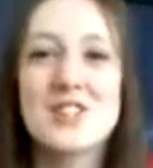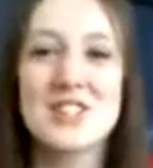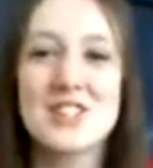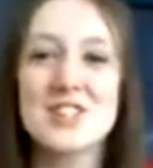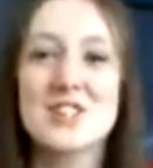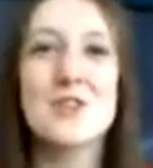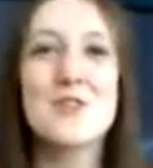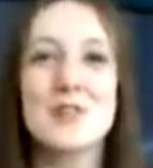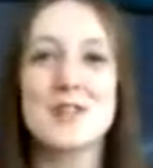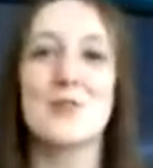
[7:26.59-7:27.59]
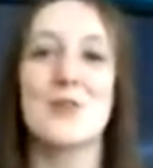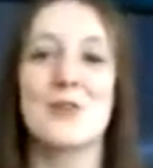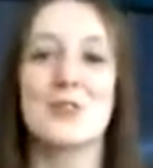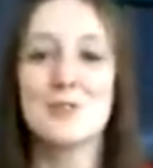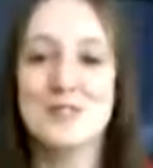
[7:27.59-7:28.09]
It just doesn't suit him
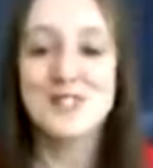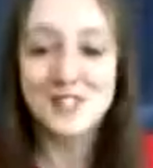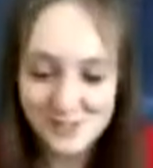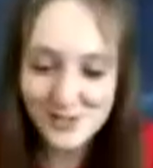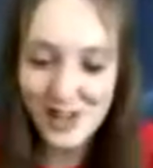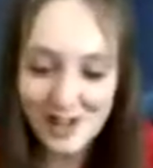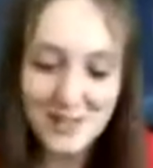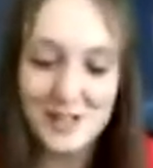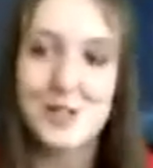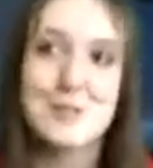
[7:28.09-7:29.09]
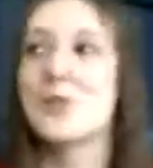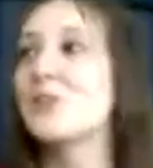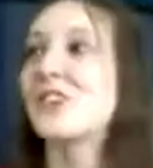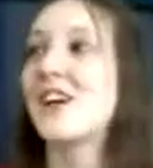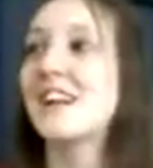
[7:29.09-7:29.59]
anymore. Dolph Ziggler's just going to have like the
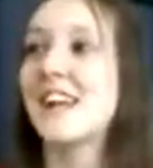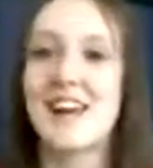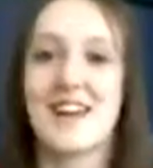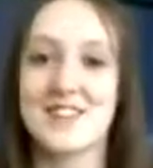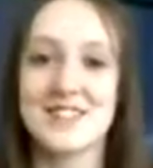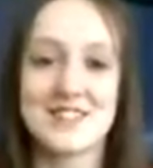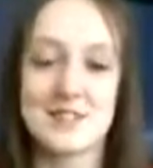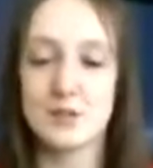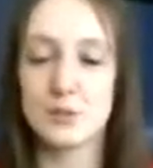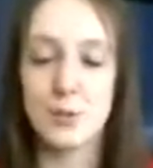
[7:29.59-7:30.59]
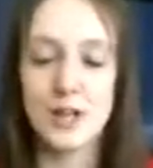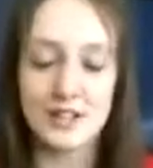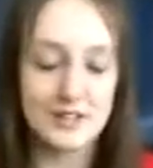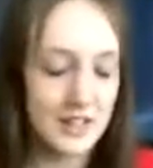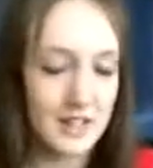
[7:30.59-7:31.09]
blonde curly hair, and it just looks
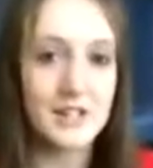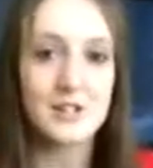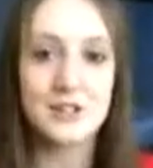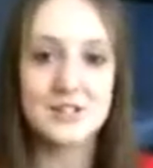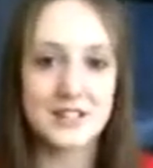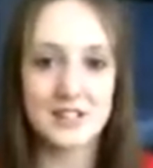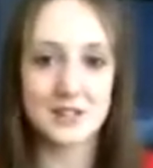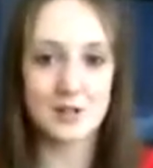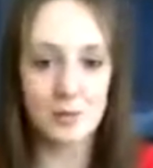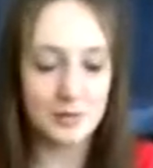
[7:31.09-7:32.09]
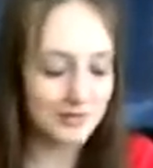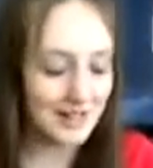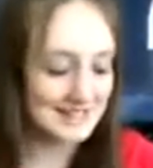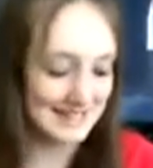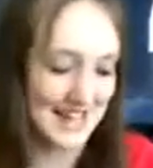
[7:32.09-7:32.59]
weird. It looks like a common
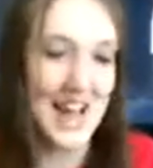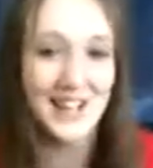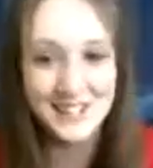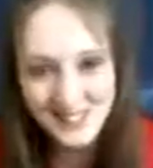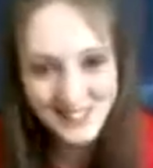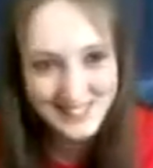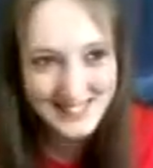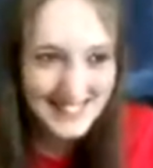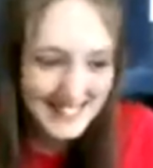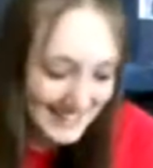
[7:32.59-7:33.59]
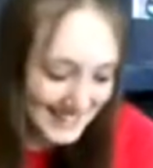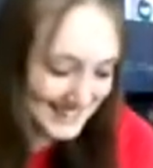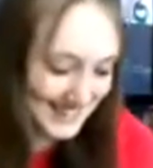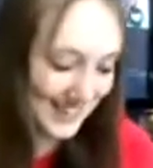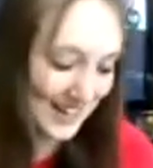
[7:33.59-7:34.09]
wrestler now.
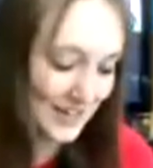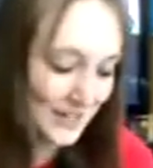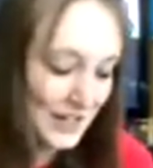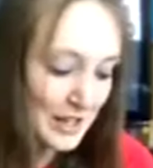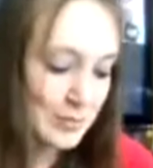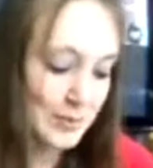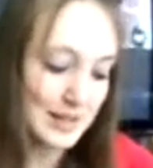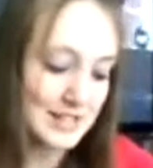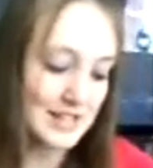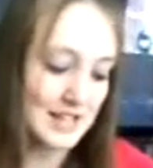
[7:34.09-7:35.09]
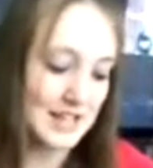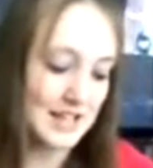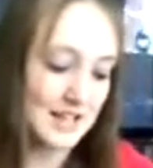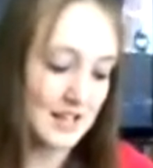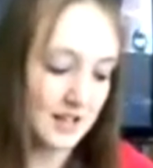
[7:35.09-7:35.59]
So yeah, but
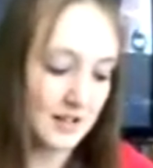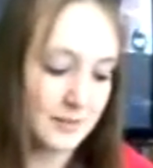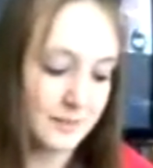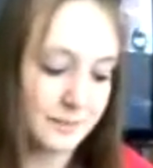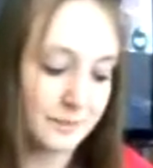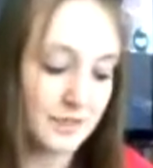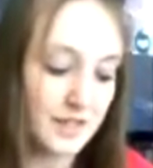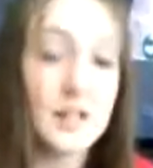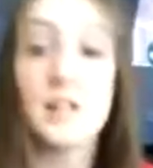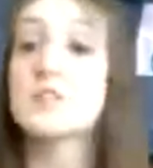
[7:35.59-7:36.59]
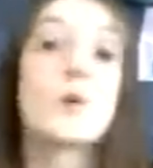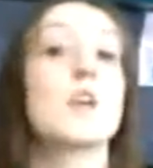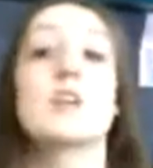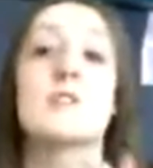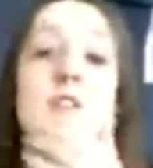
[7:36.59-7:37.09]
basically there's a
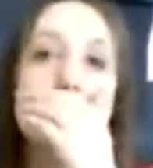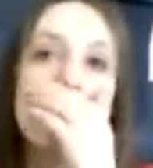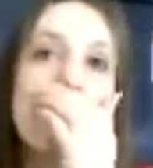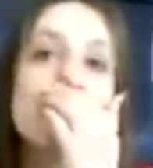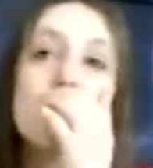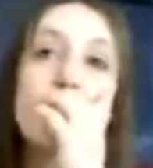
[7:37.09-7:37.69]
quite nice finish to the match.